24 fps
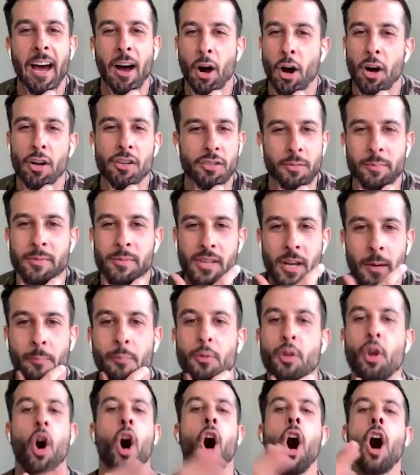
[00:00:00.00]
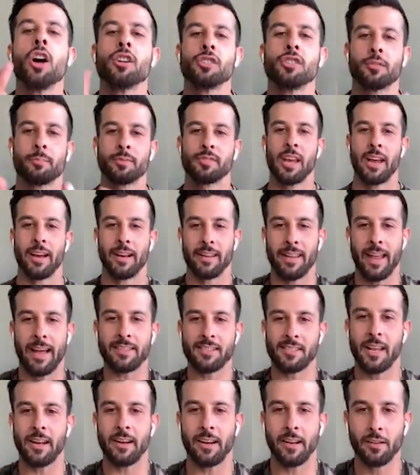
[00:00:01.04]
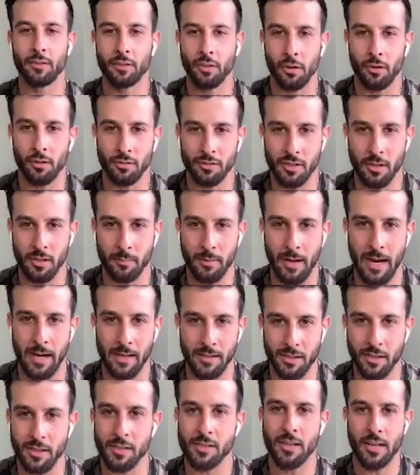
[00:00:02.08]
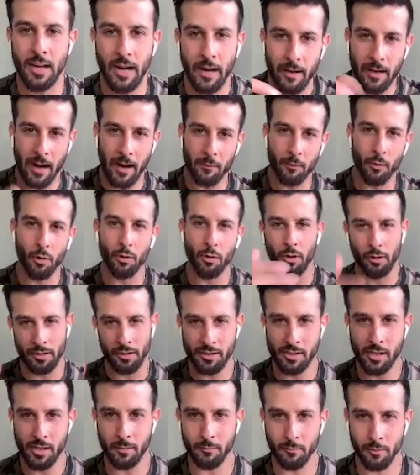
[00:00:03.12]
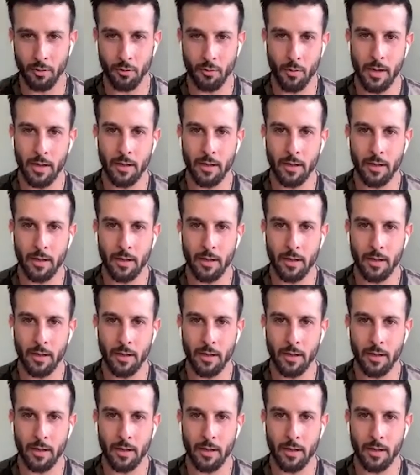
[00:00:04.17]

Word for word: hundred percent. You hundred percent, and that's that internal subconscious. Can I can I roll yeah. on to something real quick?